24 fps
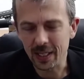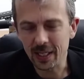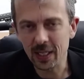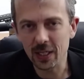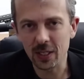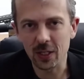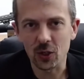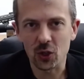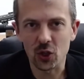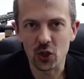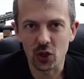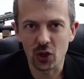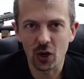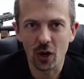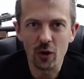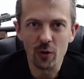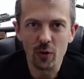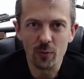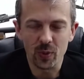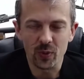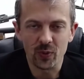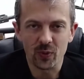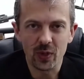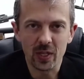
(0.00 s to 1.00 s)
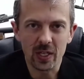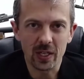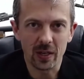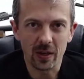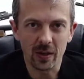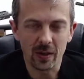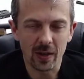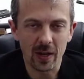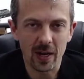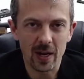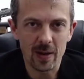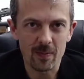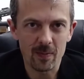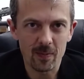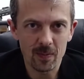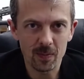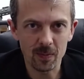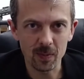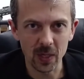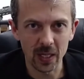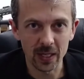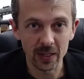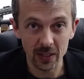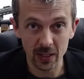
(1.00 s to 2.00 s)
is a trope of video game
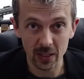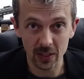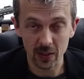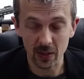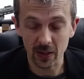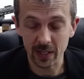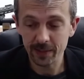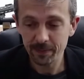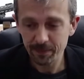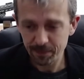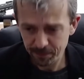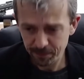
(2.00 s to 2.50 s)
gun design,